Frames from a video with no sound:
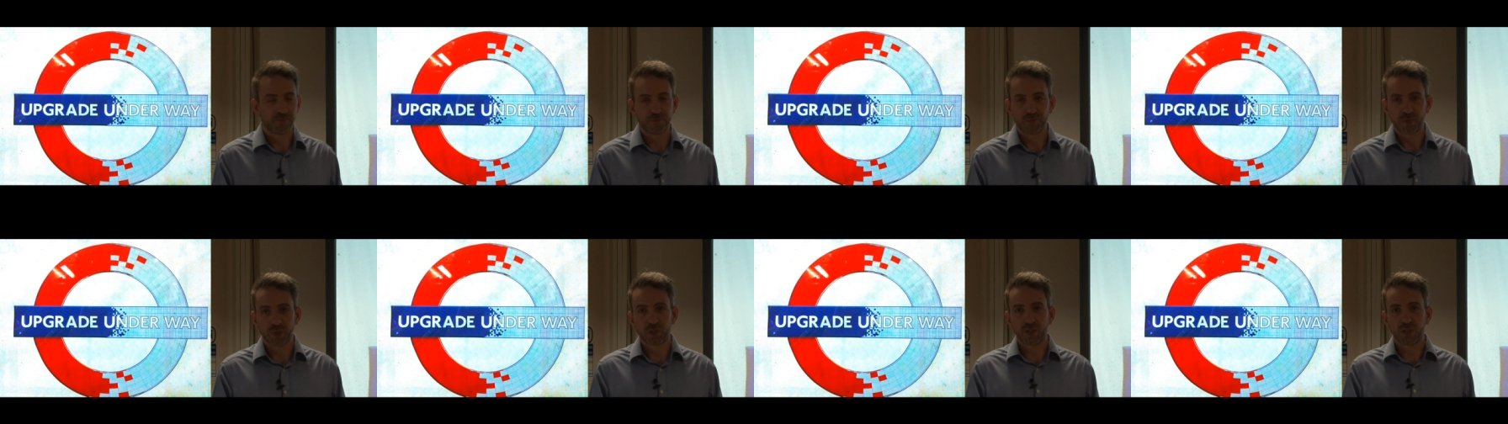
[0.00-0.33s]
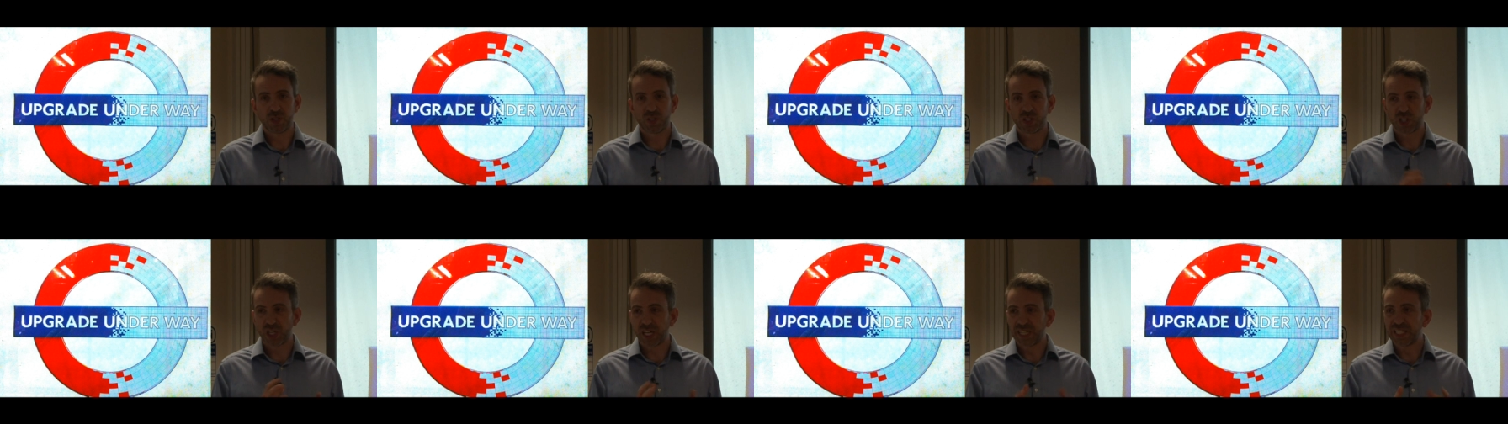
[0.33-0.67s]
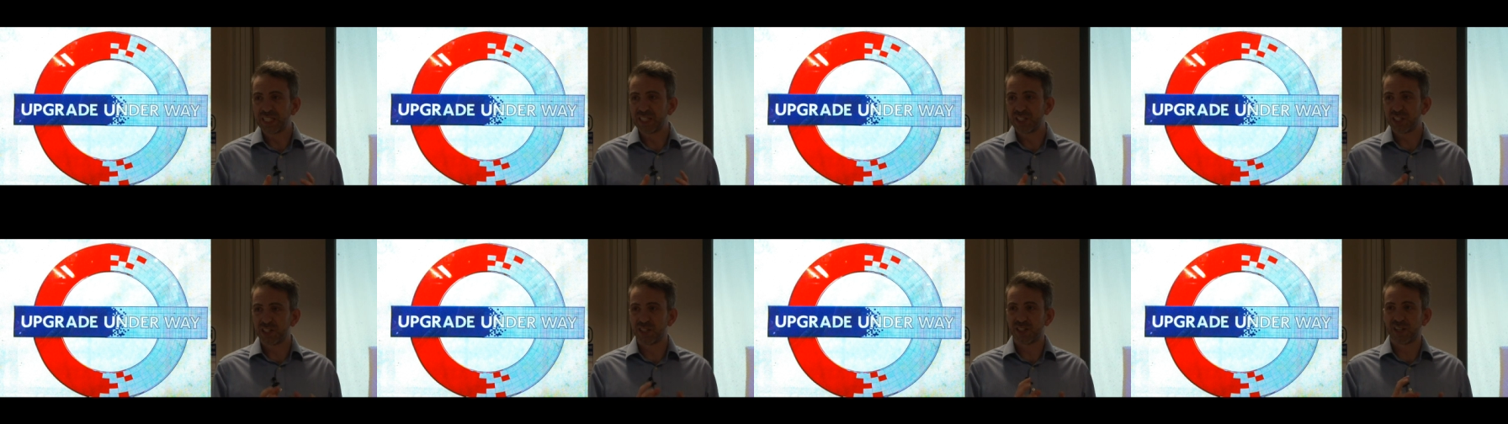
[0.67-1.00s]
So the
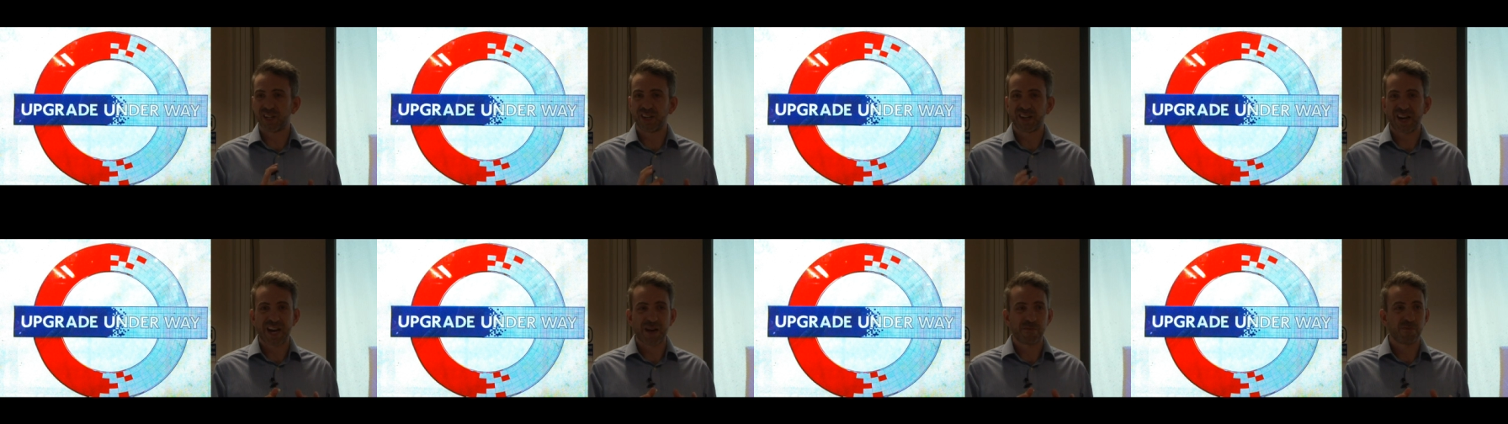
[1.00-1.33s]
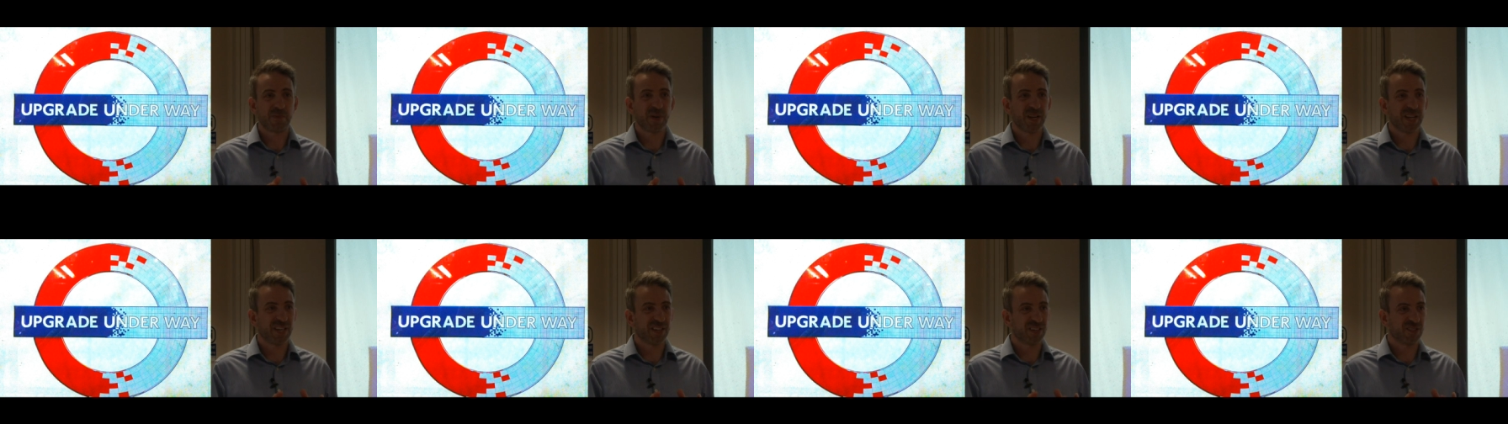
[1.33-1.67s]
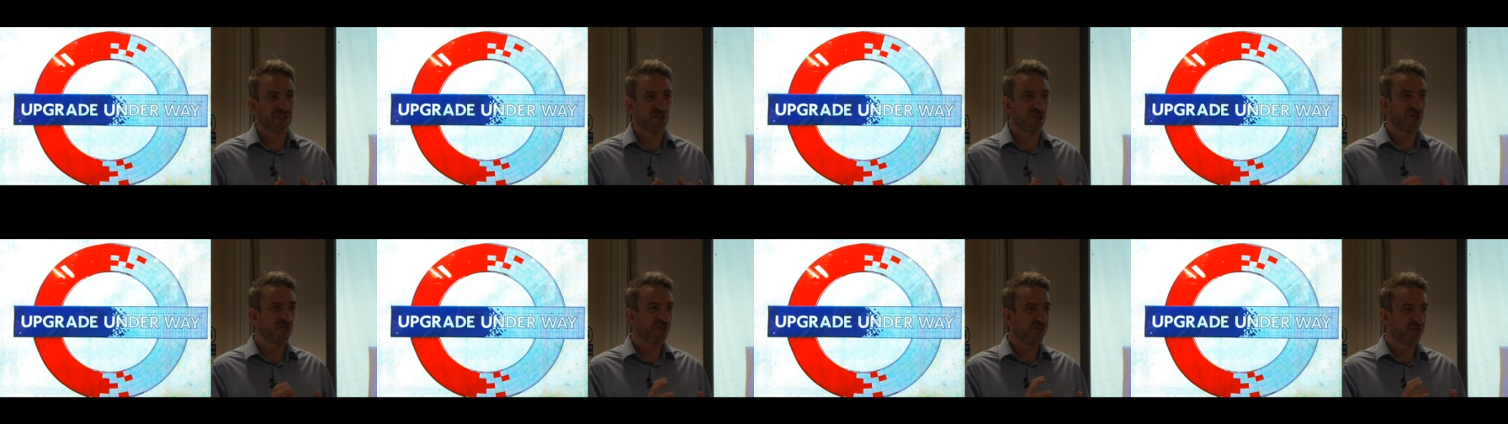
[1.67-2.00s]
changes that are happening, as
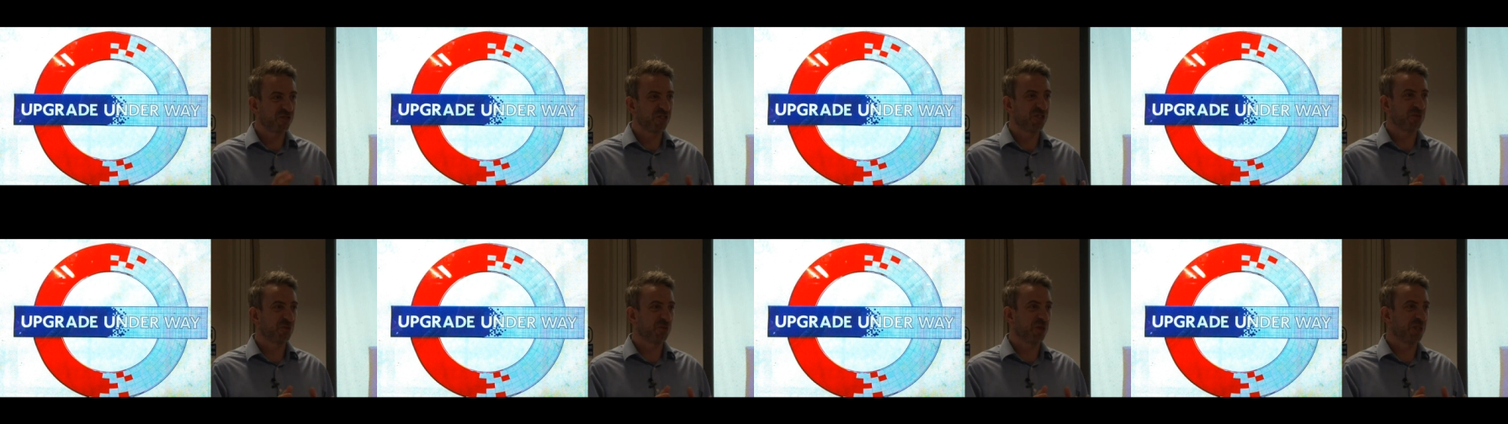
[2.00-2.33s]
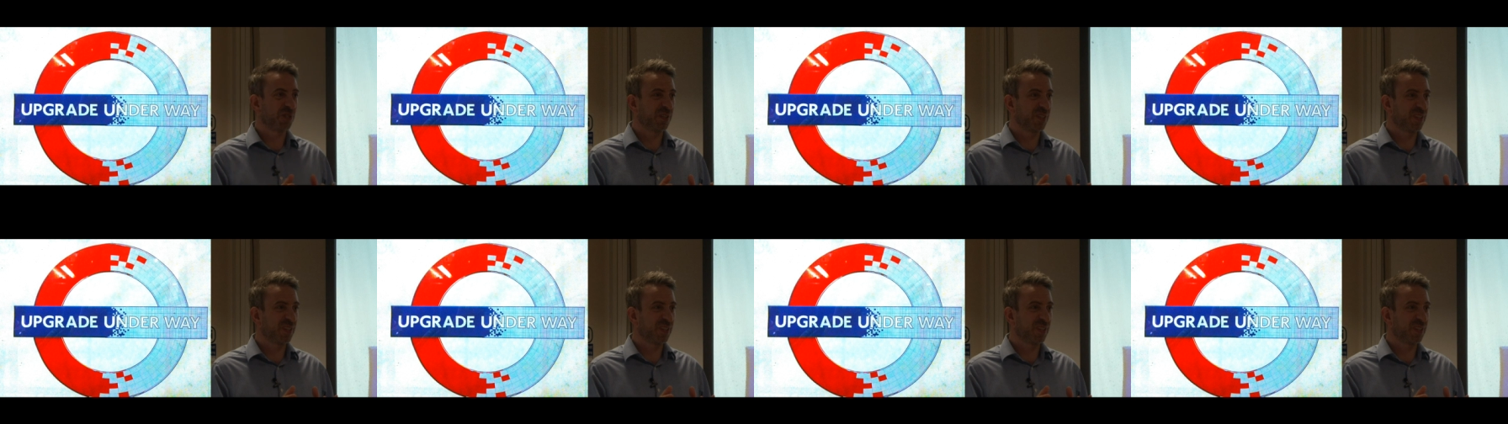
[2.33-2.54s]
often we're